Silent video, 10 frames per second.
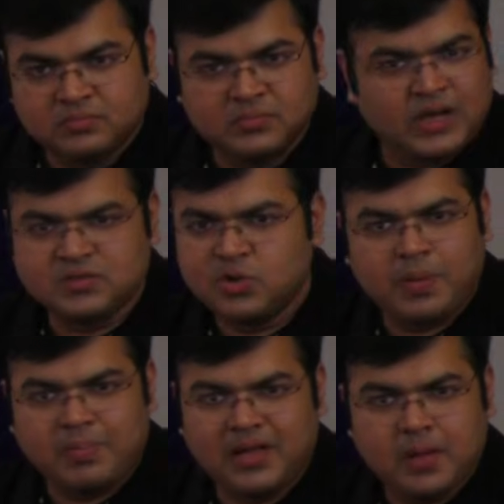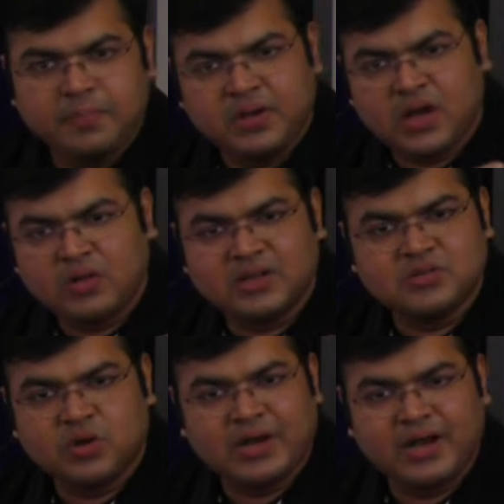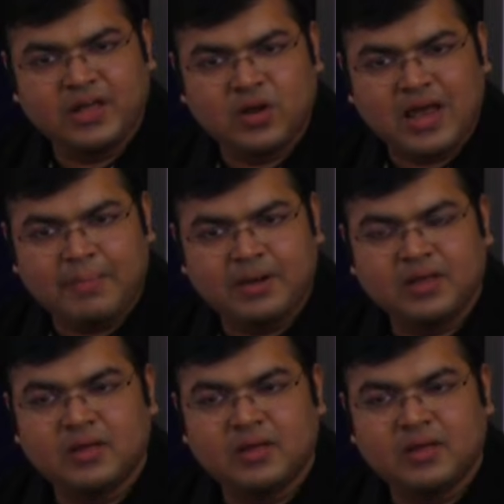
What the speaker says: There is no public company now, there is no trading and all happening.